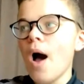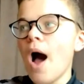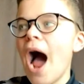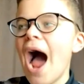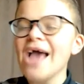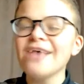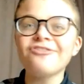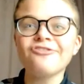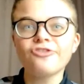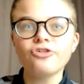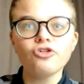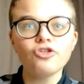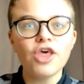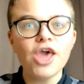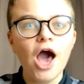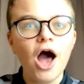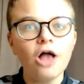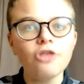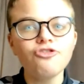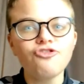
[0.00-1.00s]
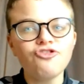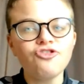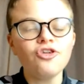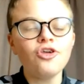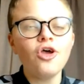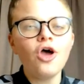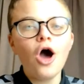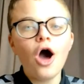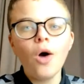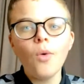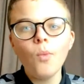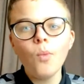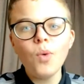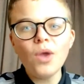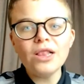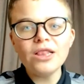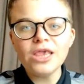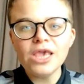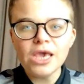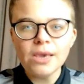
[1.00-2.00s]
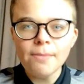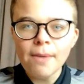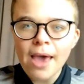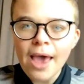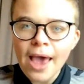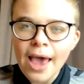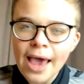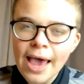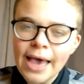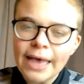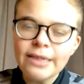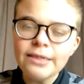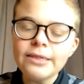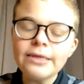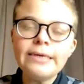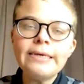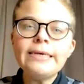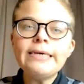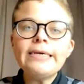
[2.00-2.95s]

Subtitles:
I saw the odds on William Hill